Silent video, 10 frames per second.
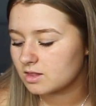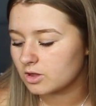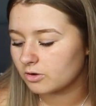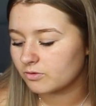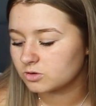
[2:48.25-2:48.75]

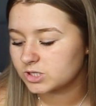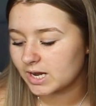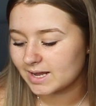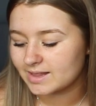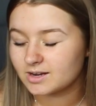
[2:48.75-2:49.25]
So I've got
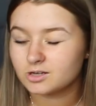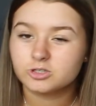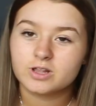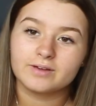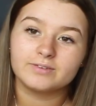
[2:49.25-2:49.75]
JLS in
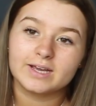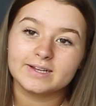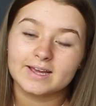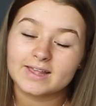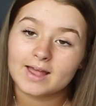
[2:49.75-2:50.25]
178
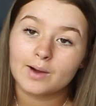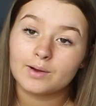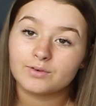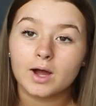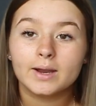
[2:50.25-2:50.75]
days,
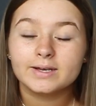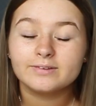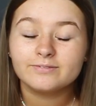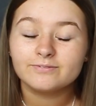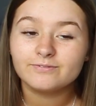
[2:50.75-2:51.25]
however I
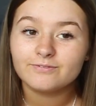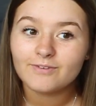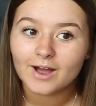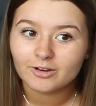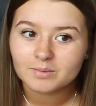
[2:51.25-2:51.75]

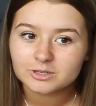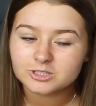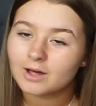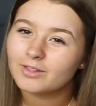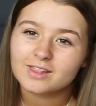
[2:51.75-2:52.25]
very much
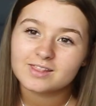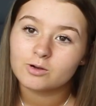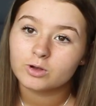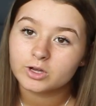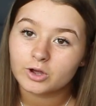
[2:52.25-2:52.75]
doubt that's still
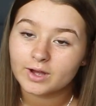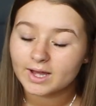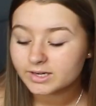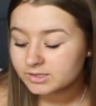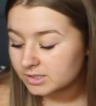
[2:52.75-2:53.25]
going to go
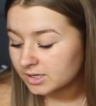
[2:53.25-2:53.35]
ahead,